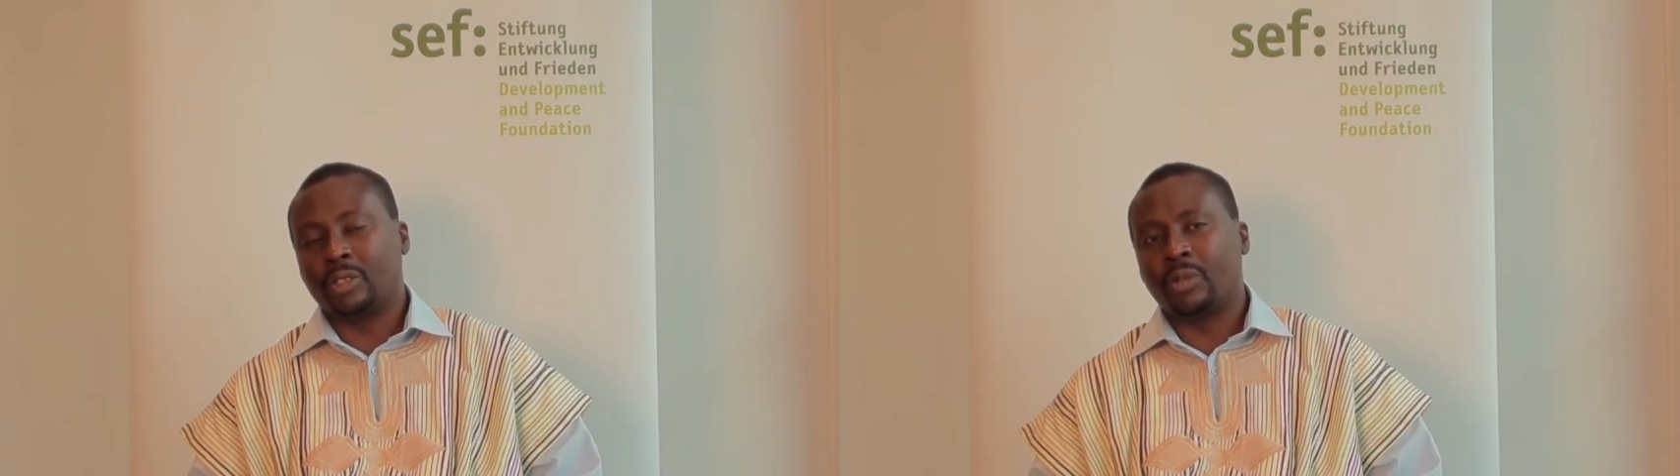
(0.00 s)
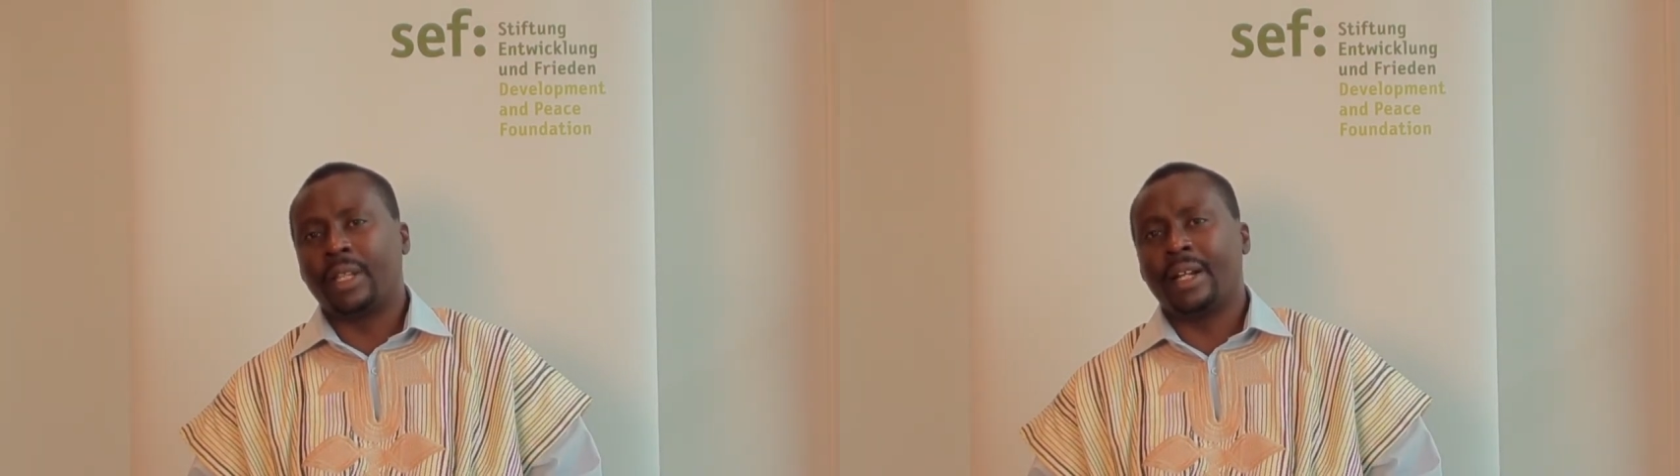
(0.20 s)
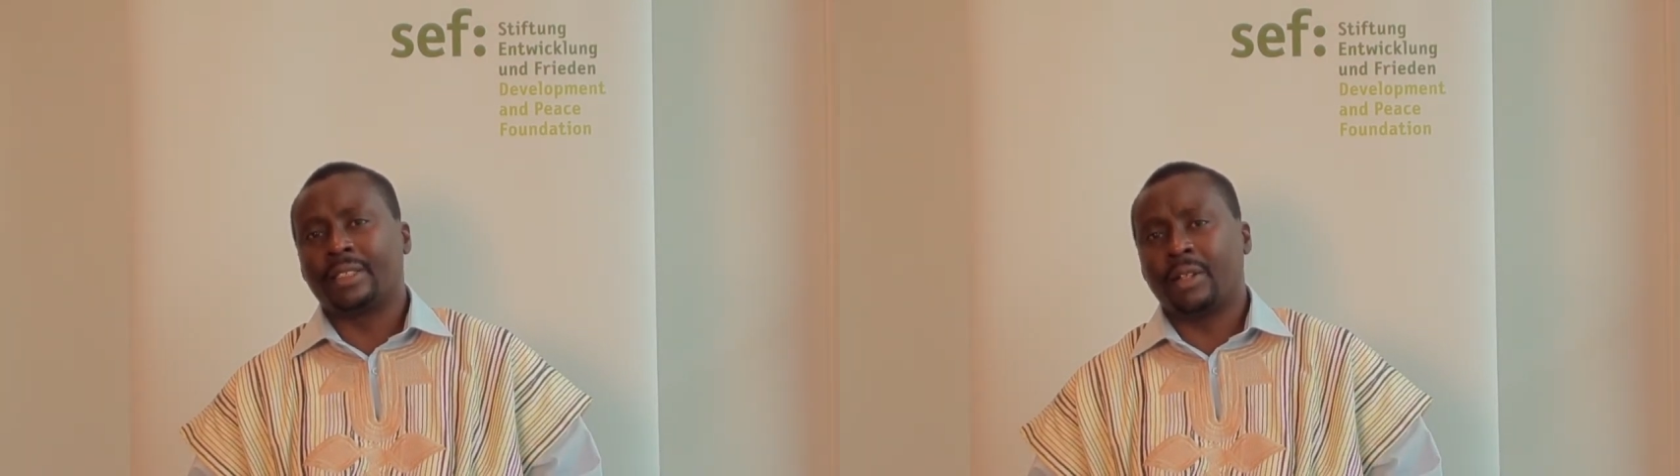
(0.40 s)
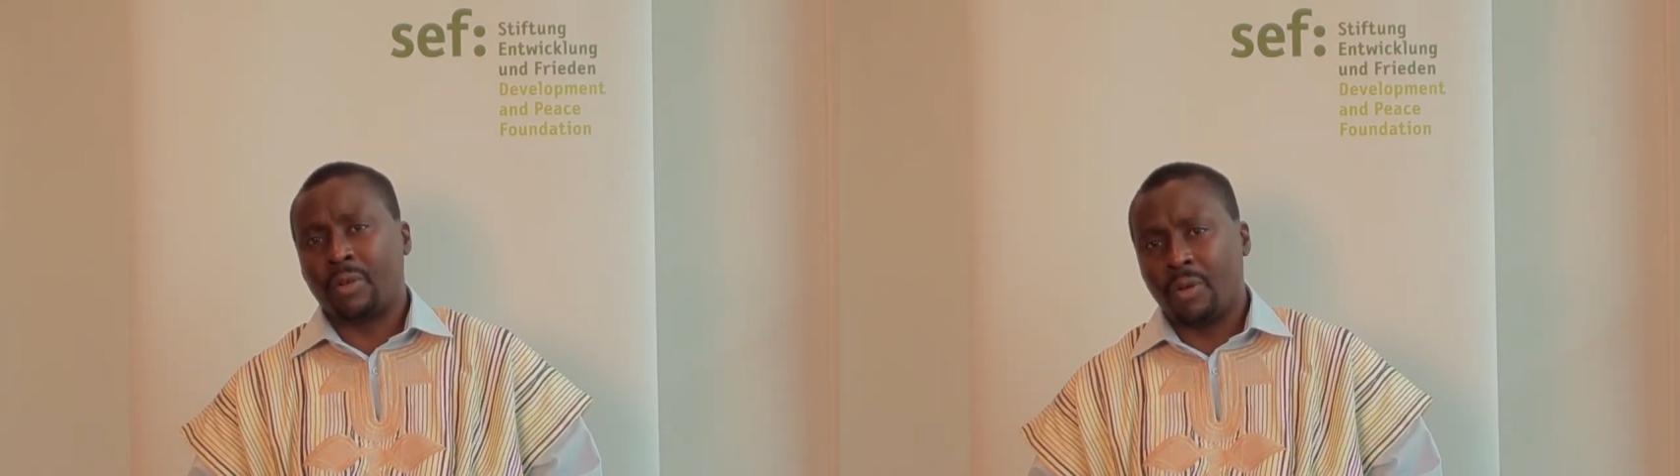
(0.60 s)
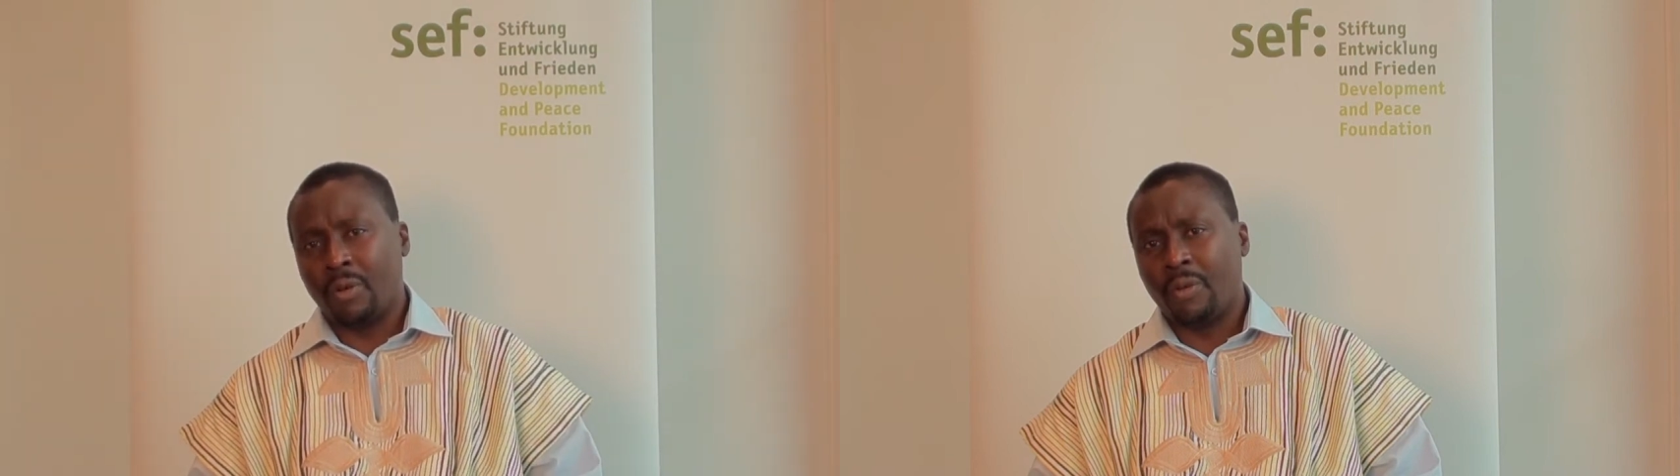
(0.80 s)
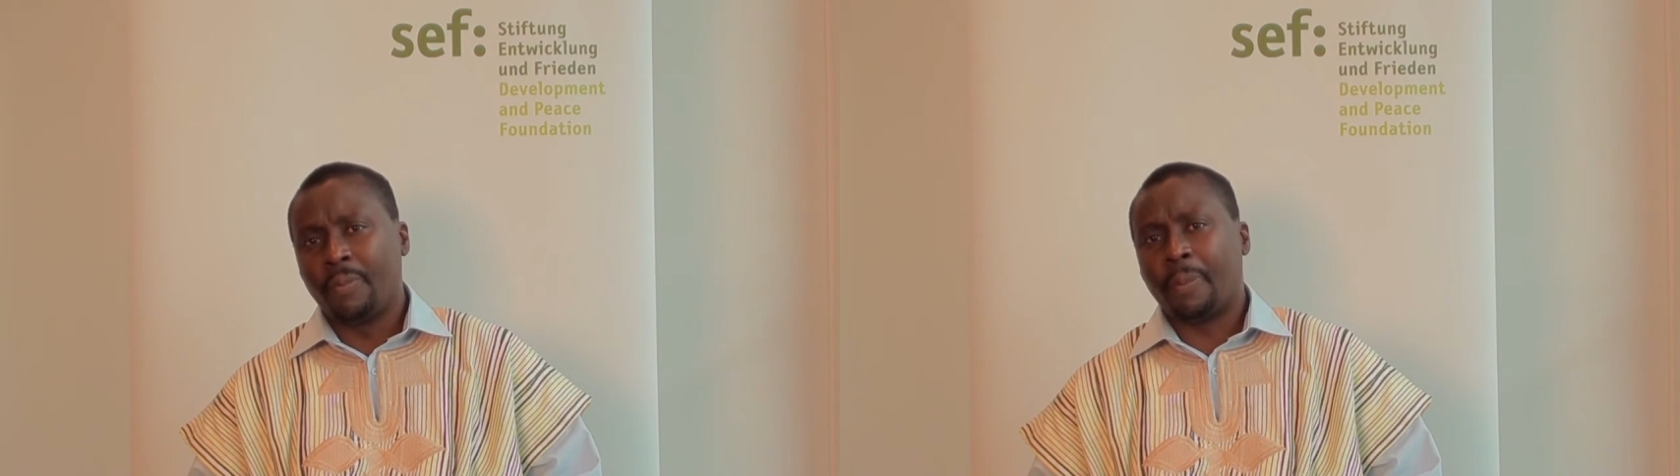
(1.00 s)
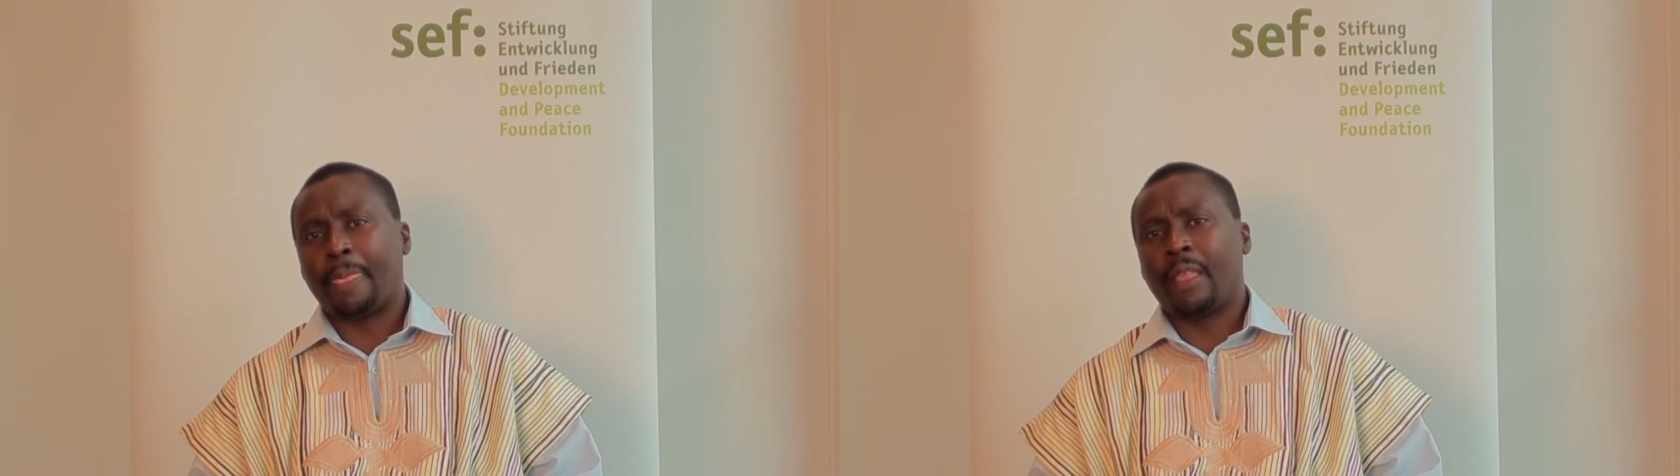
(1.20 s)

So there is a role